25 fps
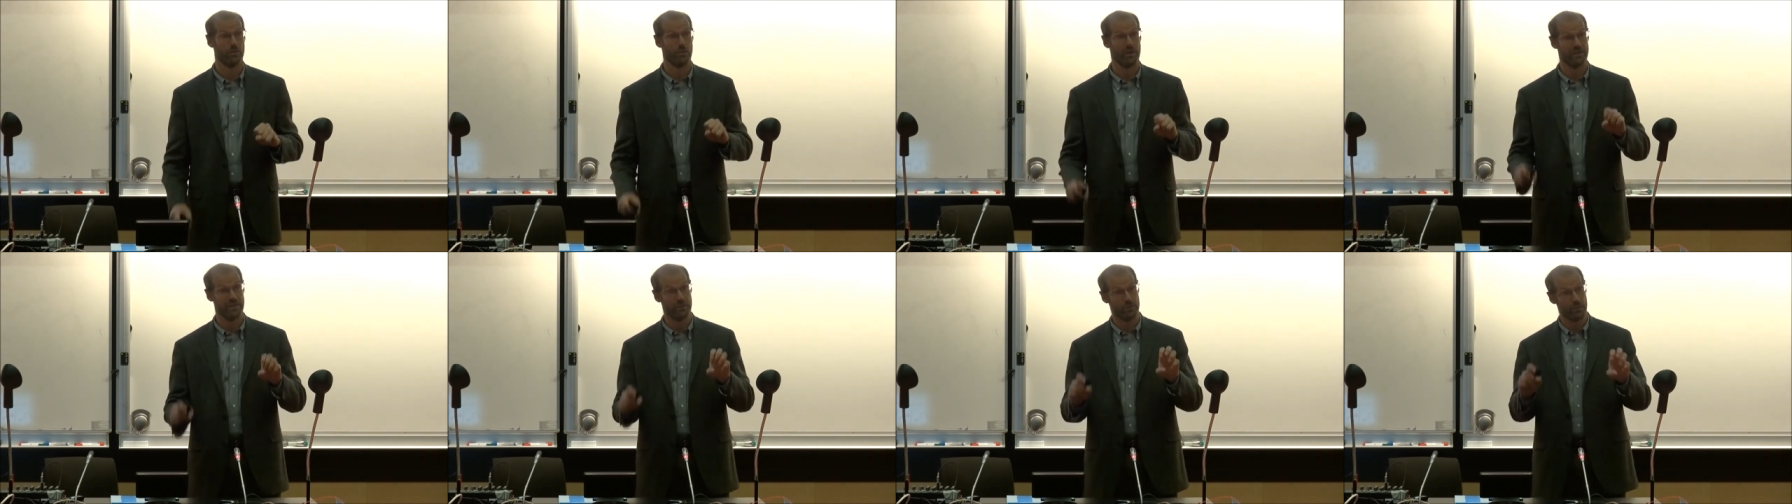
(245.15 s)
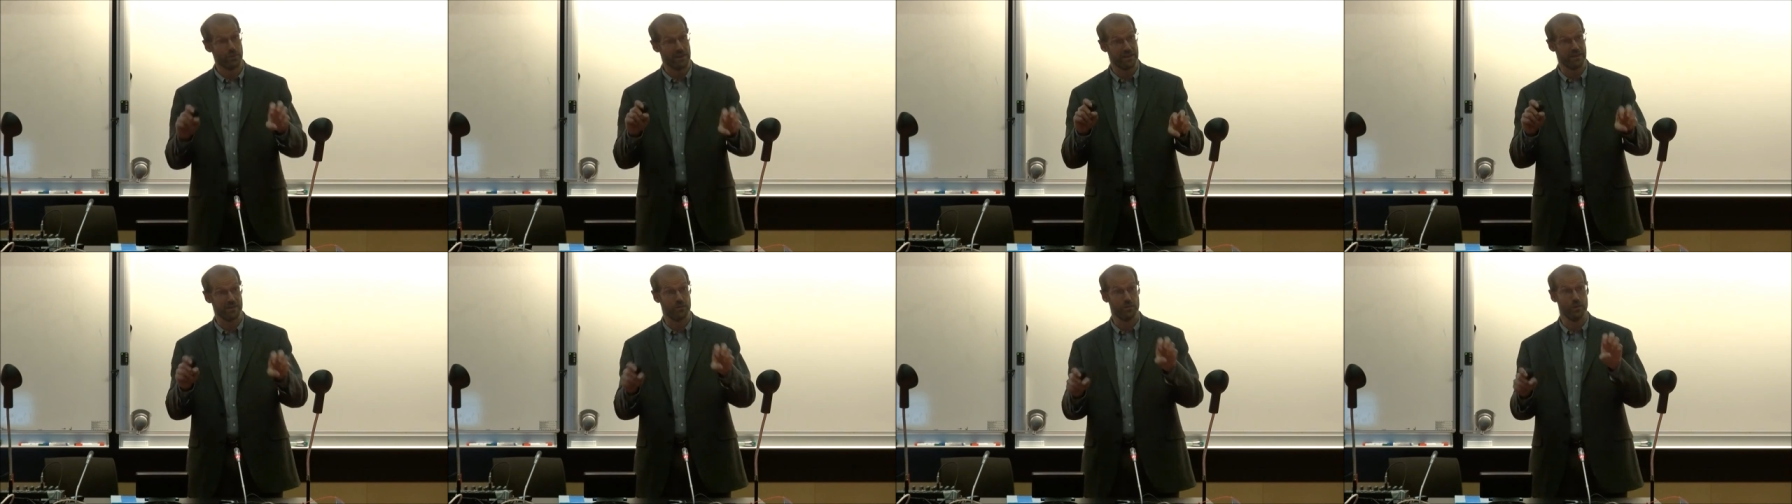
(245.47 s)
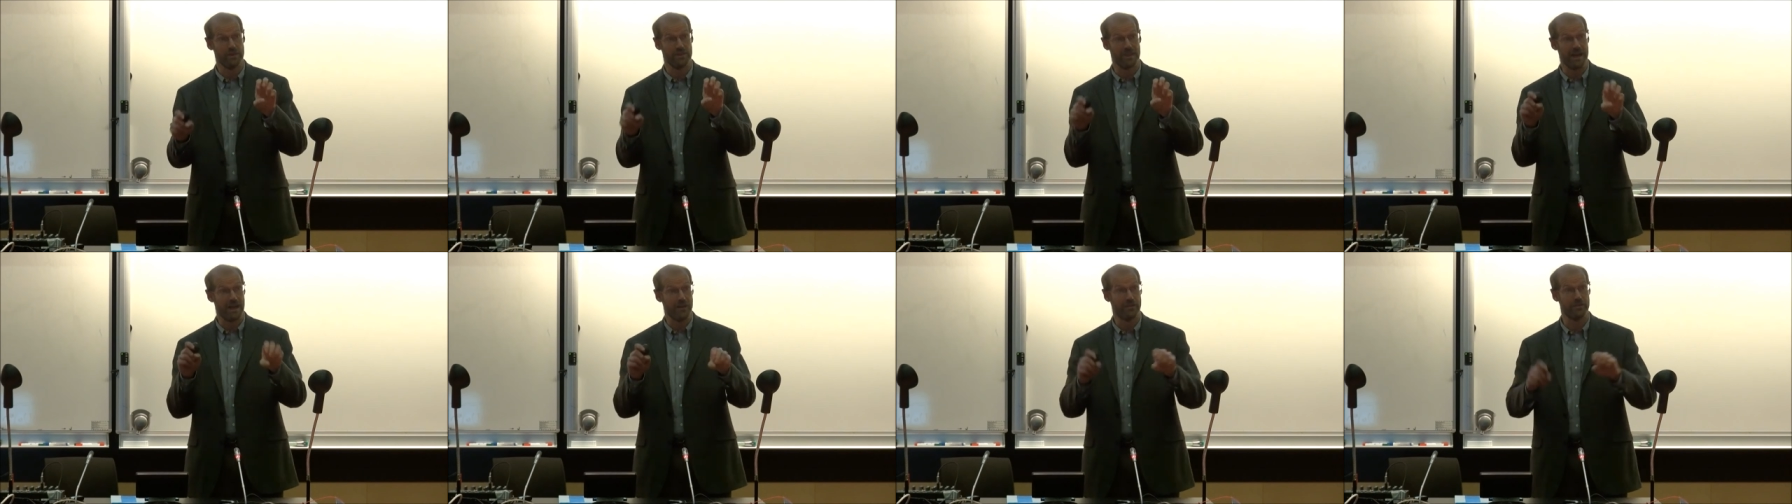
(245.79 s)
with, with and
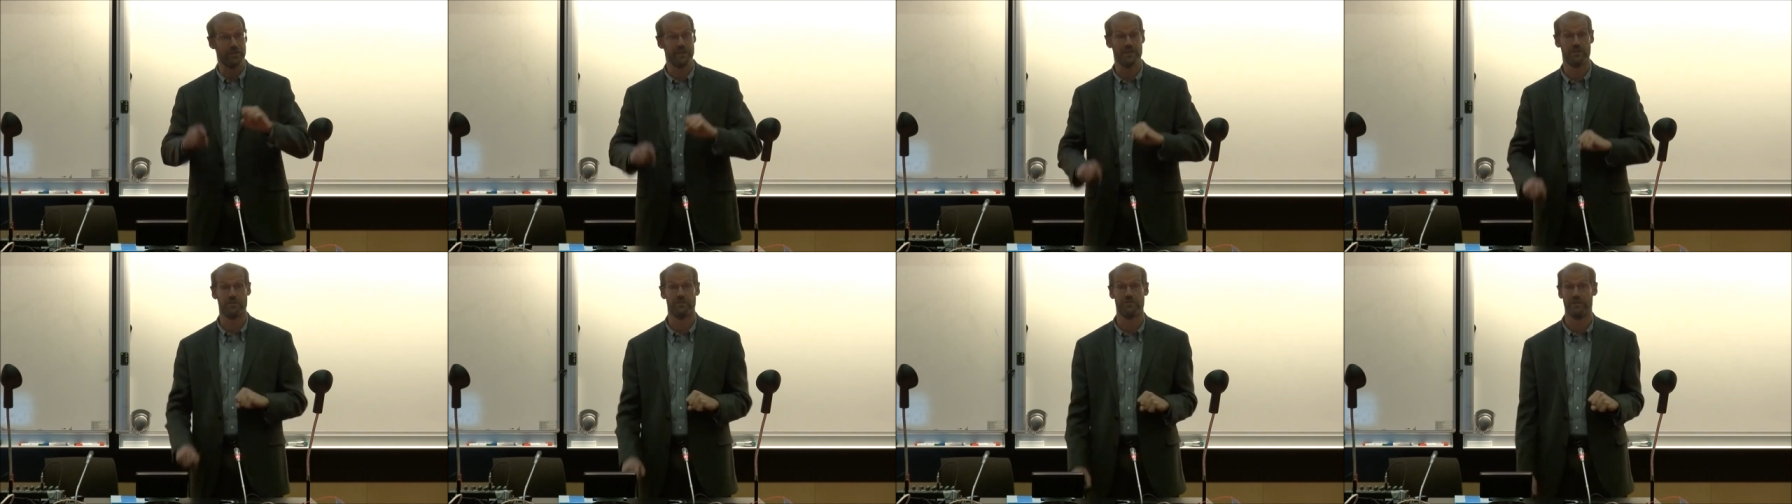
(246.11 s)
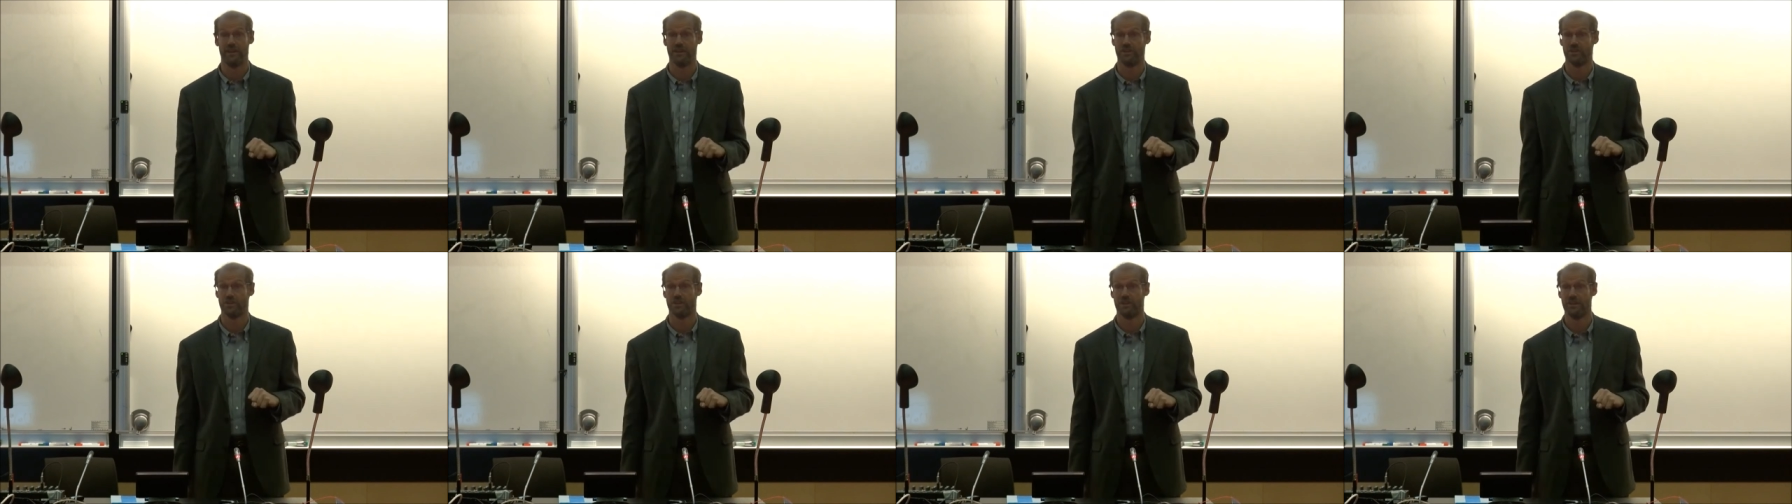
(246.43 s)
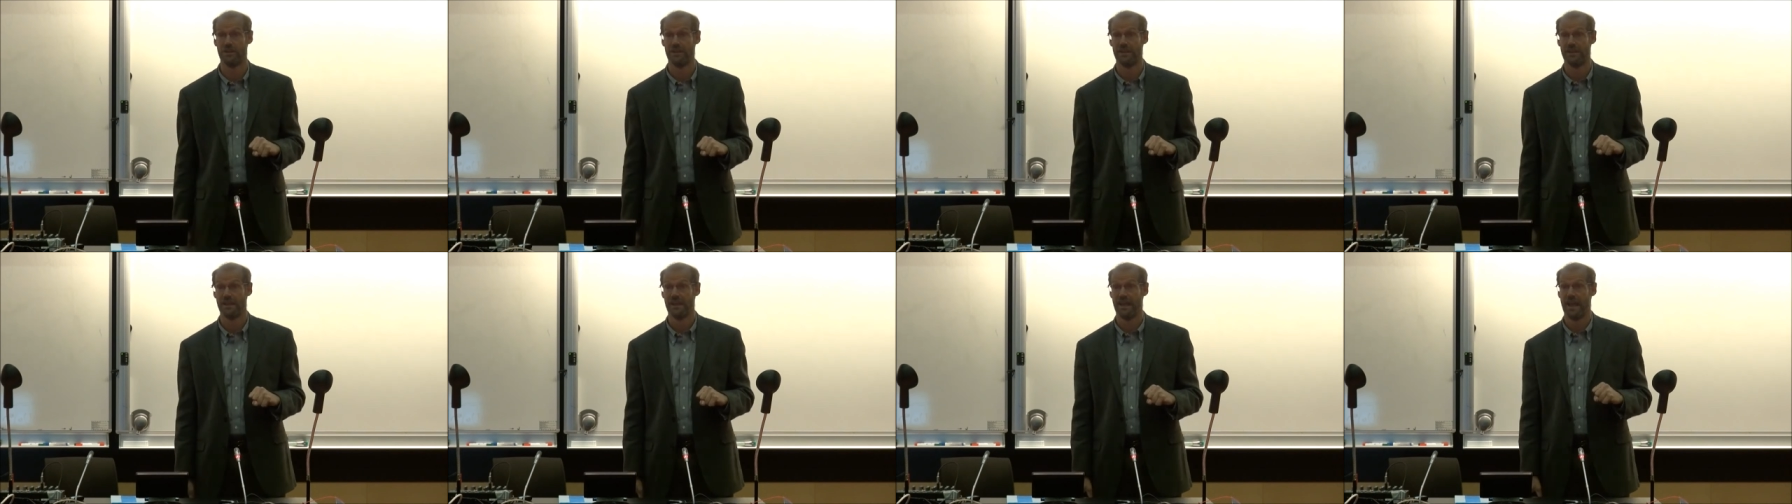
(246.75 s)
without the intervention,
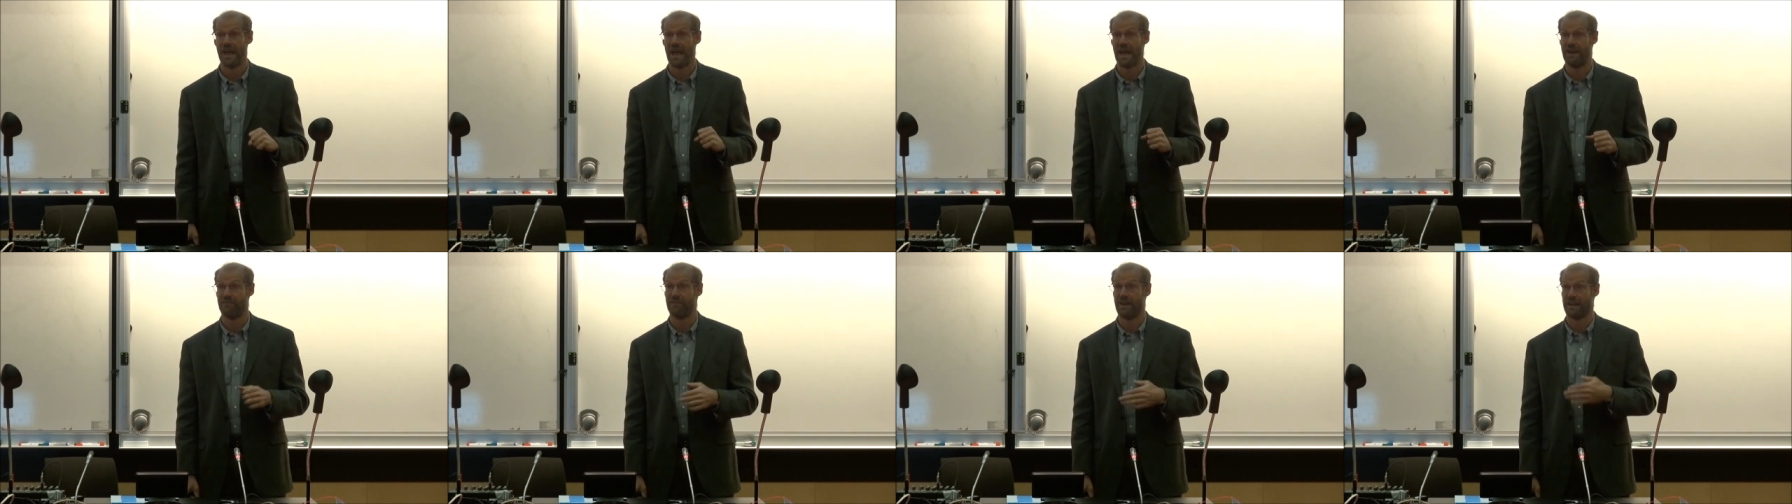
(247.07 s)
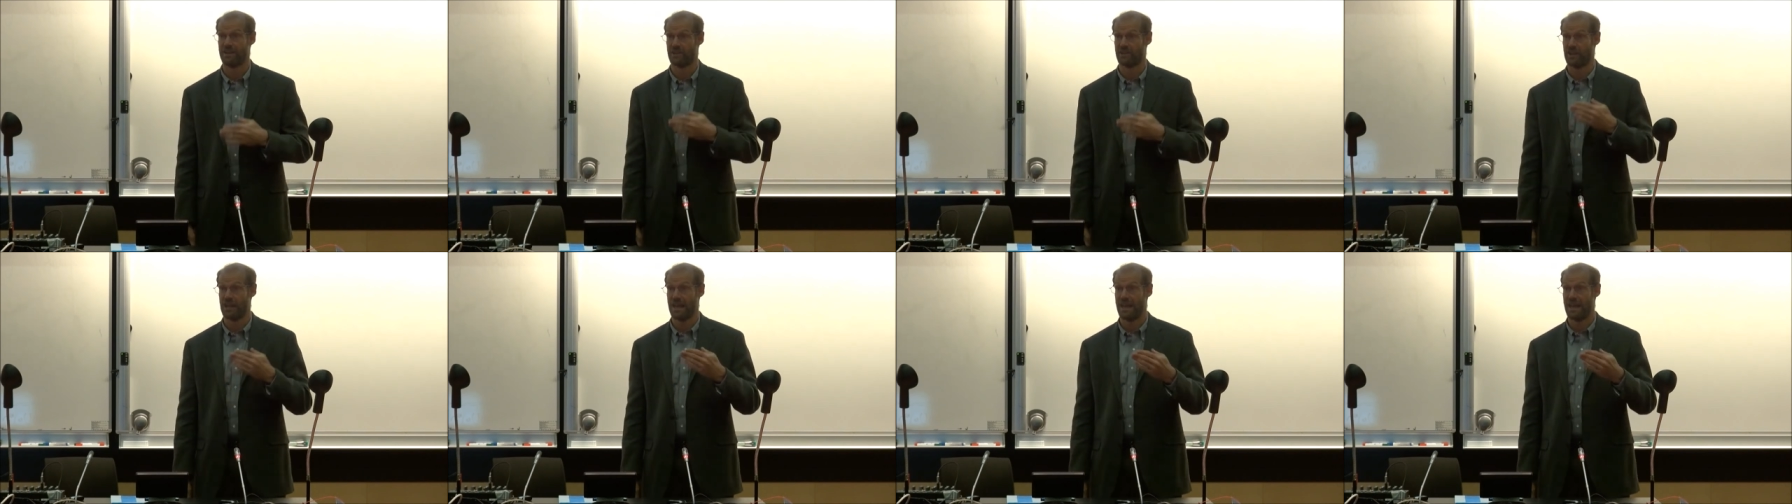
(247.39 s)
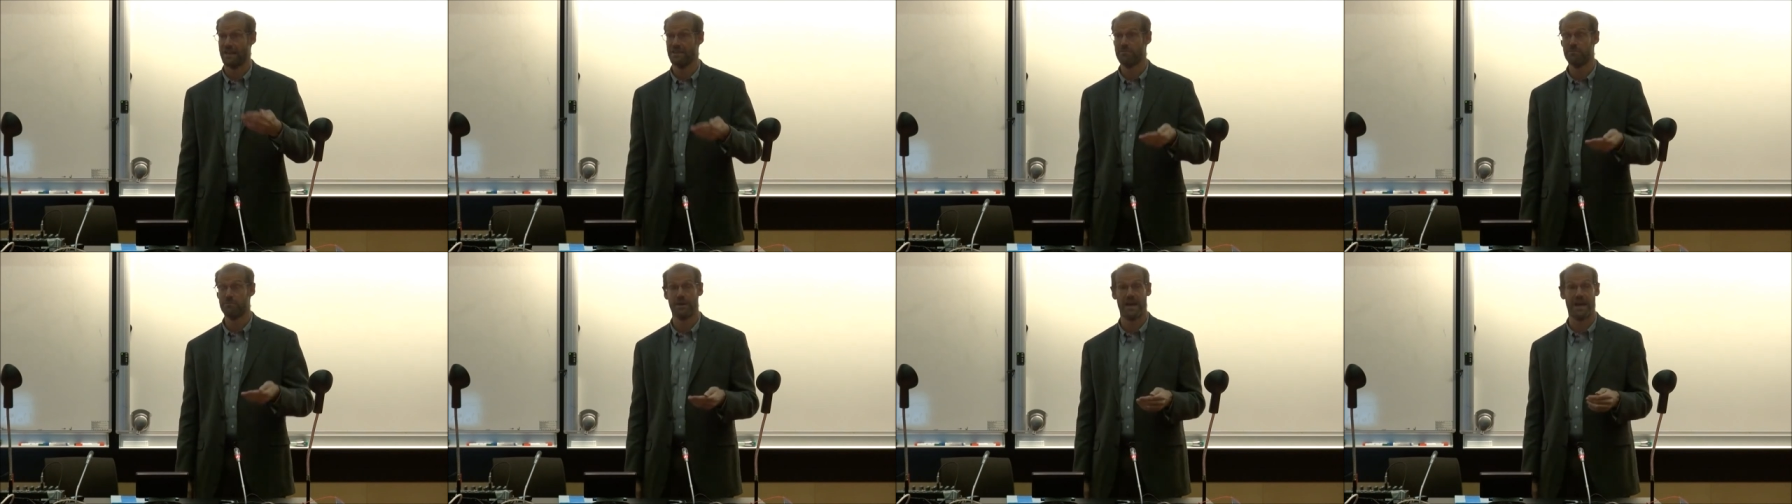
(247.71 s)
have actually
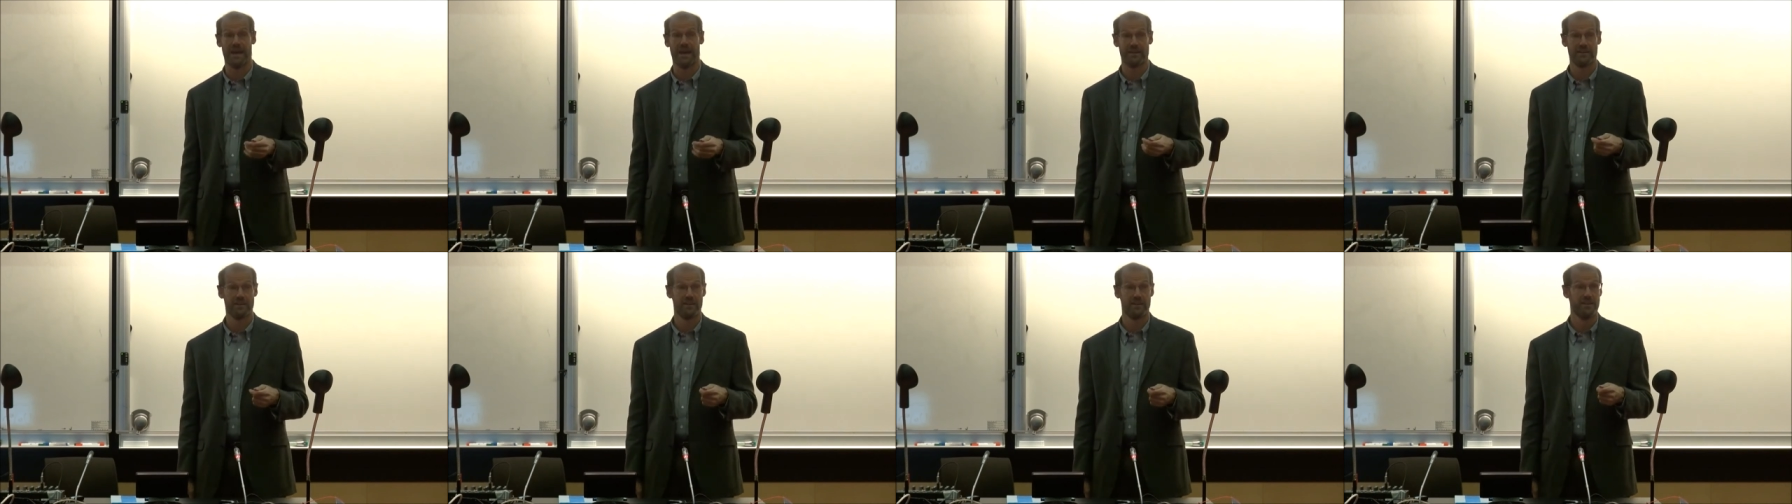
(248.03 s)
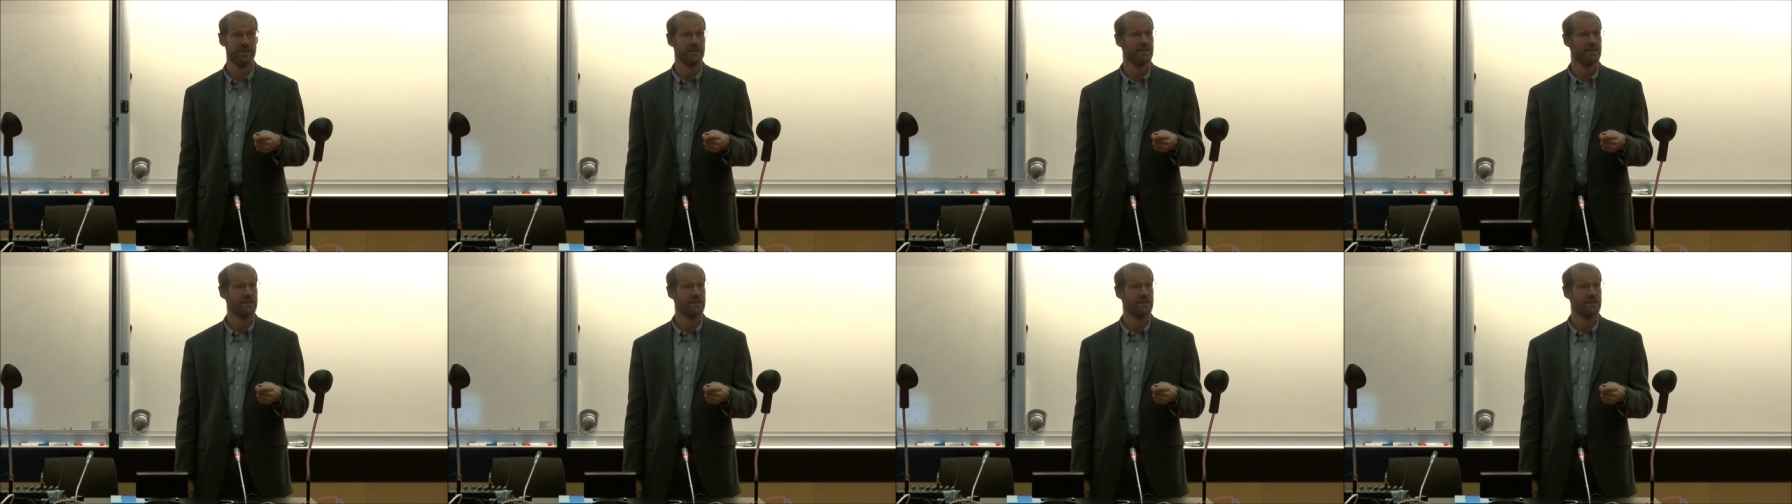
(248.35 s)
had impact.